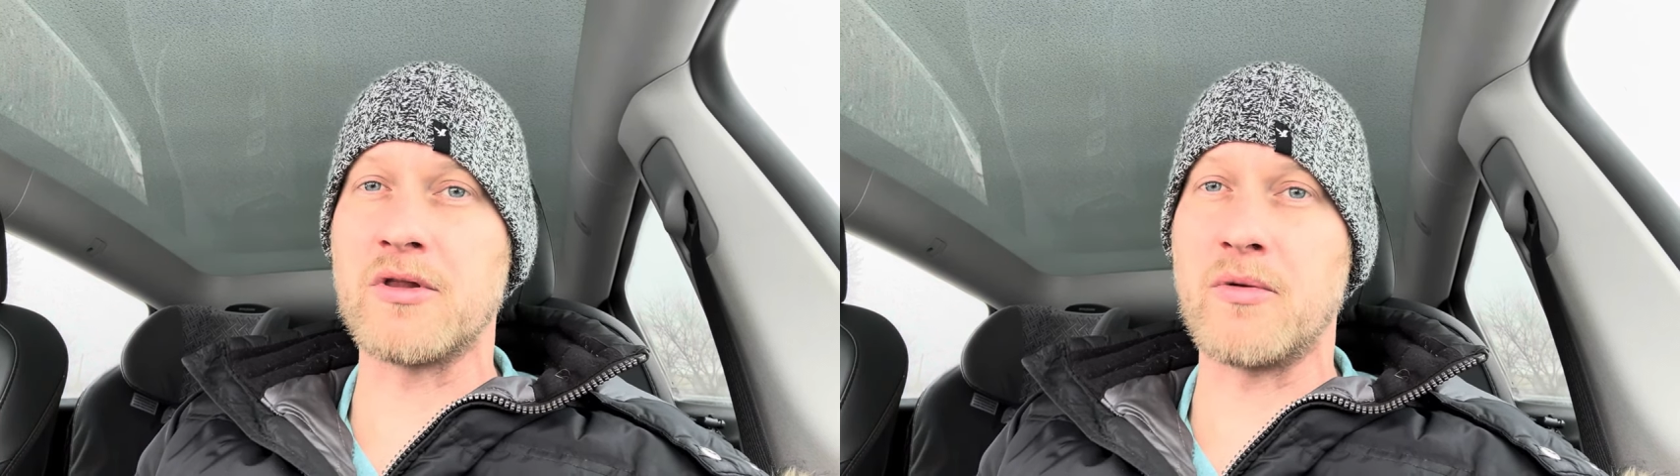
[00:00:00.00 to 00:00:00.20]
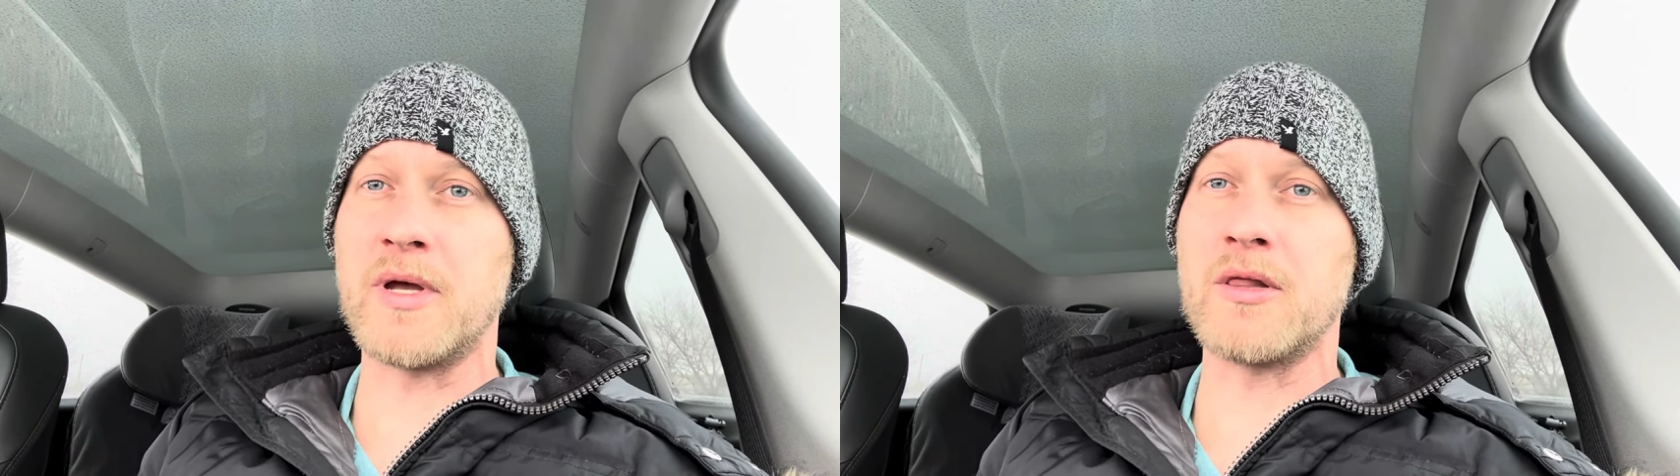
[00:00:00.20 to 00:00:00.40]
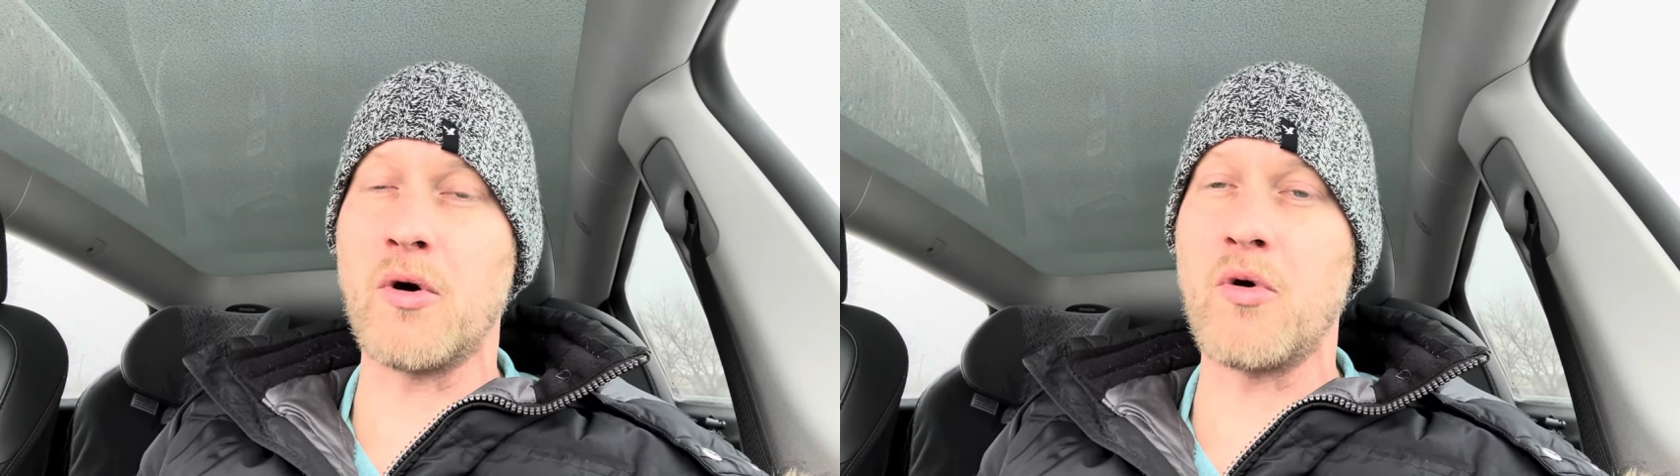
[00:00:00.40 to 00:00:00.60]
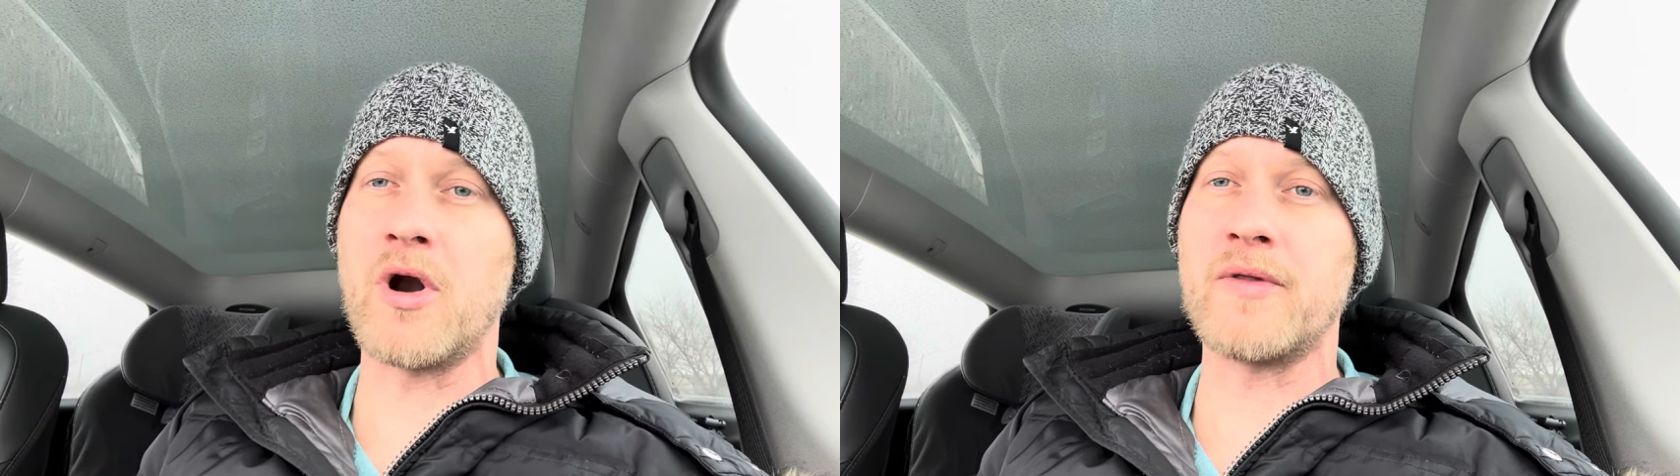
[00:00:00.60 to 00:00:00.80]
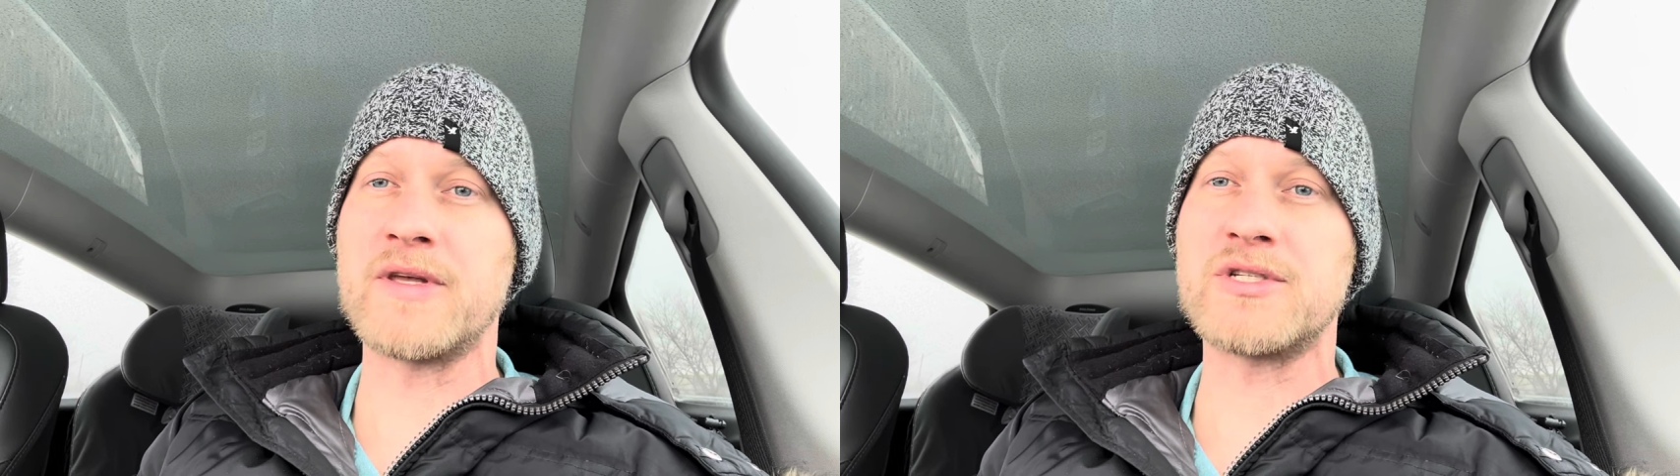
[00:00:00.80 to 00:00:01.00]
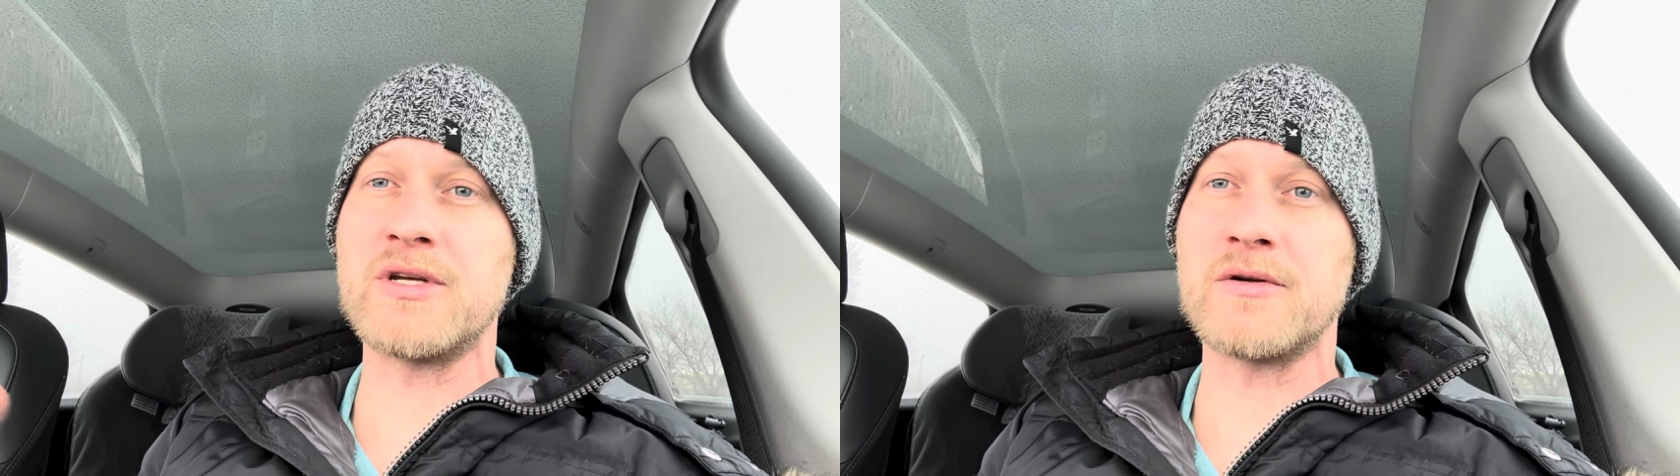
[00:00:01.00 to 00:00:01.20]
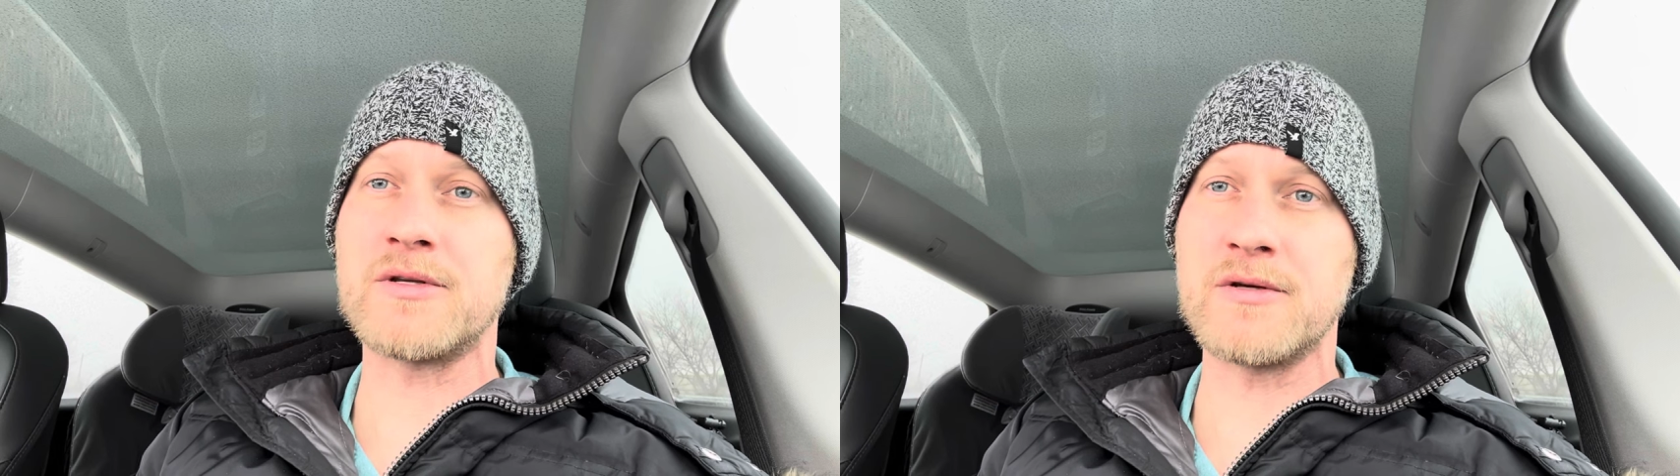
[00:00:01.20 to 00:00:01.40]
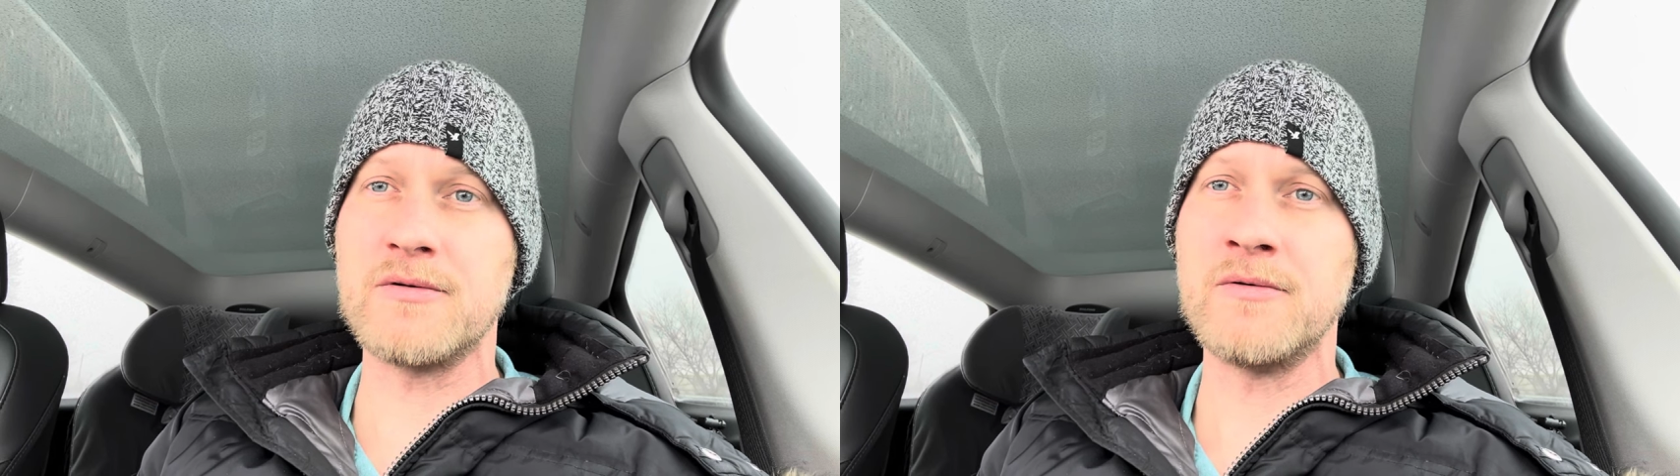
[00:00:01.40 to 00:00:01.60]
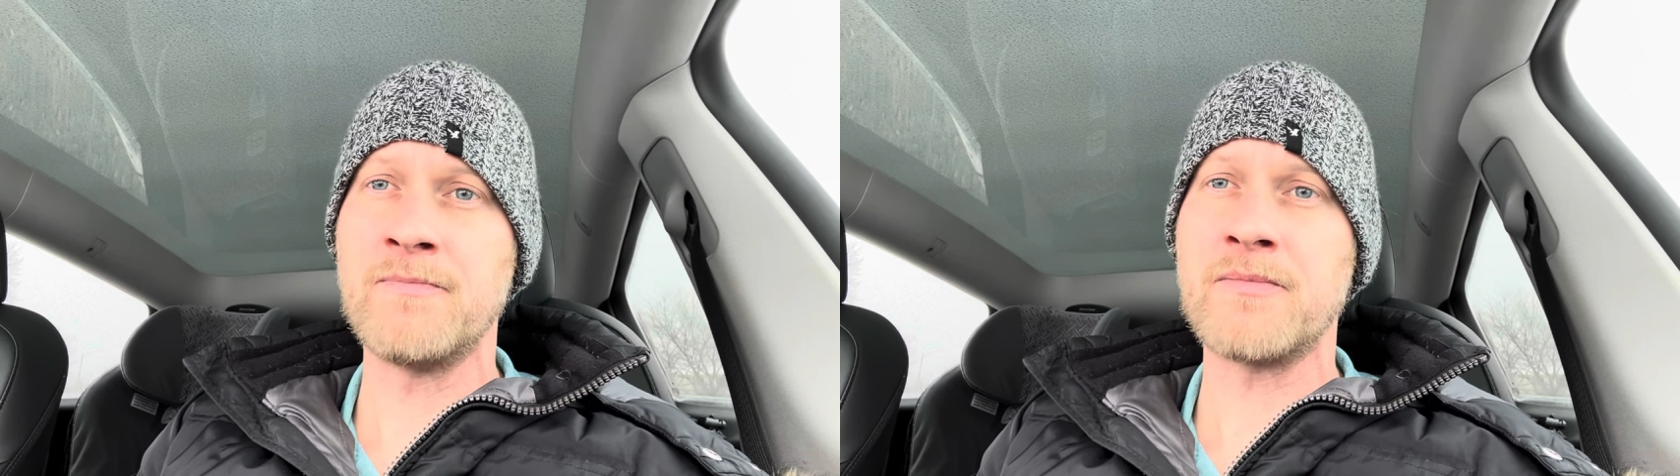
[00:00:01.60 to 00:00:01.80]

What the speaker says: a little bit lower on the SEER2,